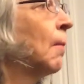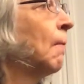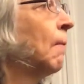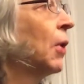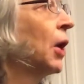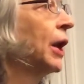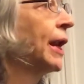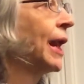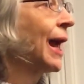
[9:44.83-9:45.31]

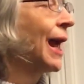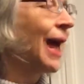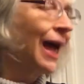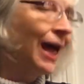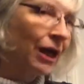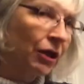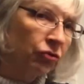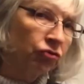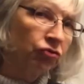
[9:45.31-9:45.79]
But
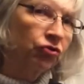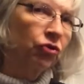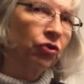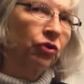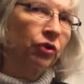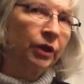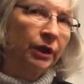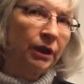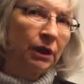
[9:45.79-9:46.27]

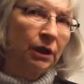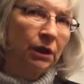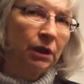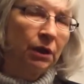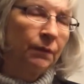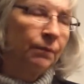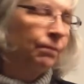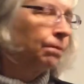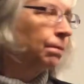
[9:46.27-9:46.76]

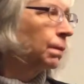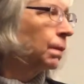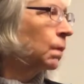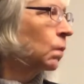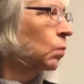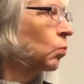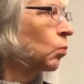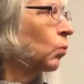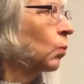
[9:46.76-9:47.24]
actually,
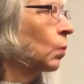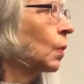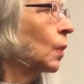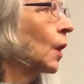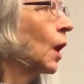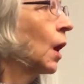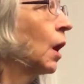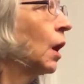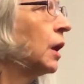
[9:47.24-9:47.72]

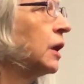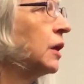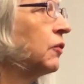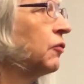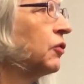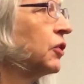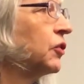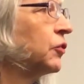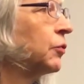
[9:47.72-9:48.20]

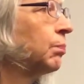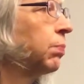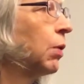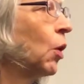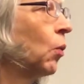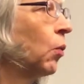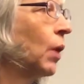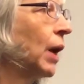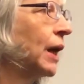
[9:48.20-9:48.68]
if it's
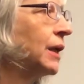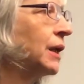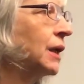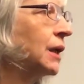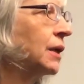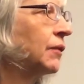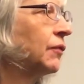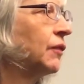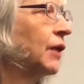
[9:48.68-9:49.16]

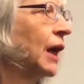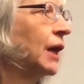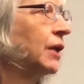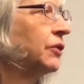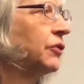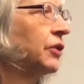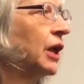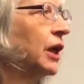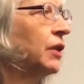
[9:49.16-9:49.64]
poetic,
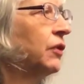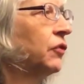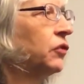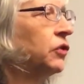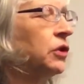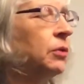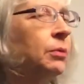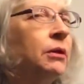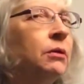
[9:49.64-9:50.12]
that
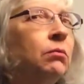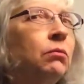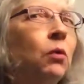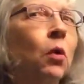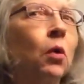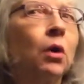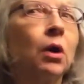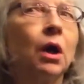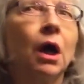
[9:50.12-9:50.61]
tends to be
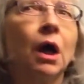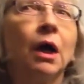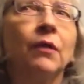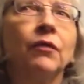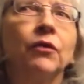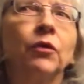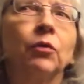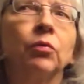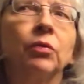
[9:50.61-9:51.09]
more
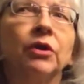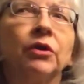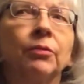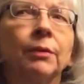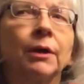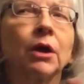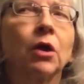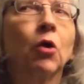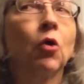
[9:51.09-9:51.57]
on the
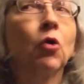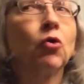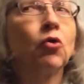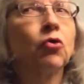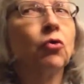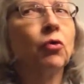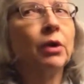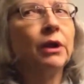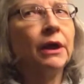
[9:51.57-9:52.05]
rhythmical,
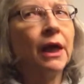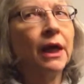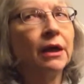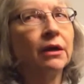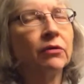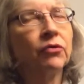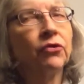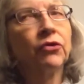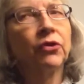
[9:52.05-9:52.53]

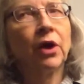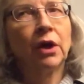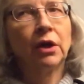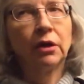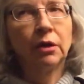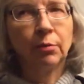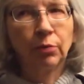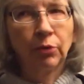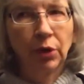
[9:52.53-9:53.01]
creative side
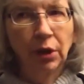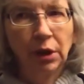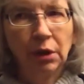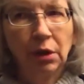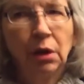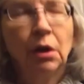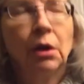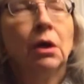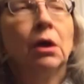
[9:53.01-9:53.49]
of the brain.
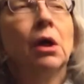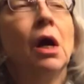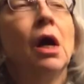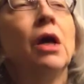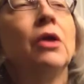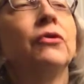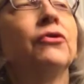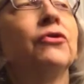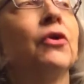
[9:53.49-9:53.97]

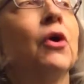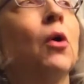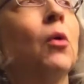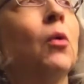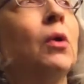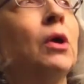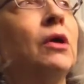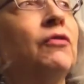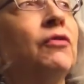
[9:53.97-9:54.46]
And
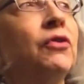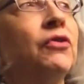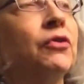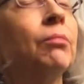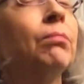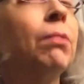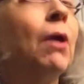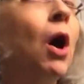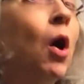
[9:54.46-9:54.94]
so if it's
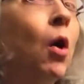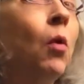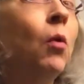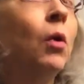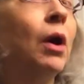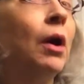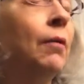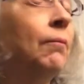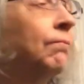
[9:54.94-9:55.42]
a
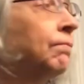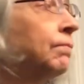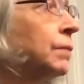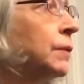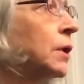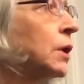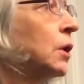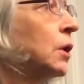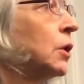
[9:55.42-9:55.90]
poem,
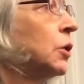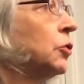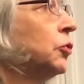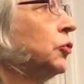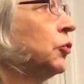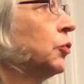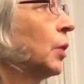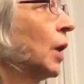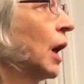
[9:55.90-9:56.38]

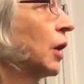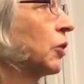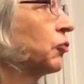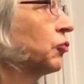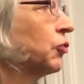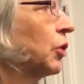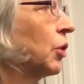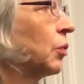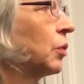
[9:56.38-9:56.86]
you
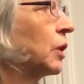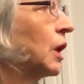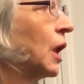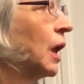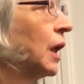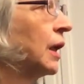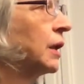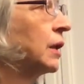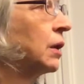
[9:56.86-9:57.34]
actually are
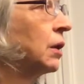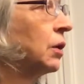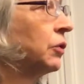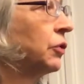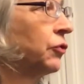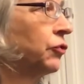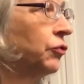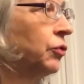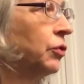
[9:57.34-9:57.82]
relying,
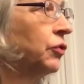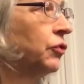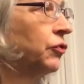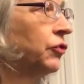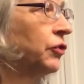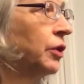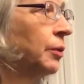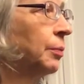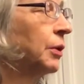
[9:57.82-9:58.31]
the student is
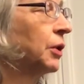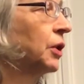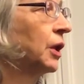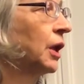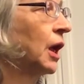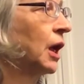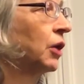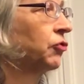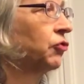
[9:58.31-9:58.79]

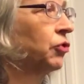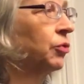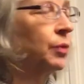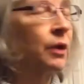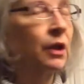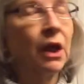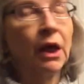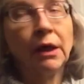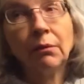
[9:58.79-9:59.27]
typically actually
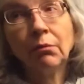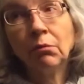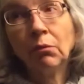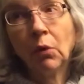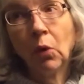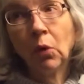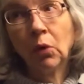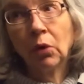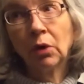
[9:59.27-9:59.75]
relying
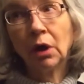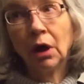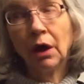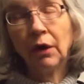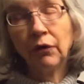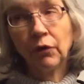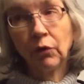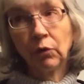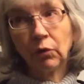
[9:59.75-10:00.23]
more
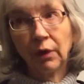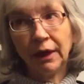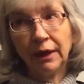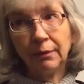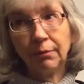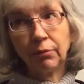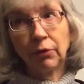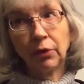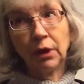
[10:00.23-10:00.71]
on the
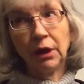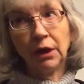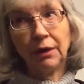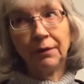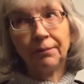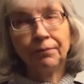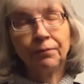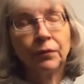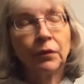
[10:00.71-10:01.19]
right
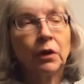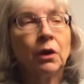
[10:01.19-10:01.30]
brain.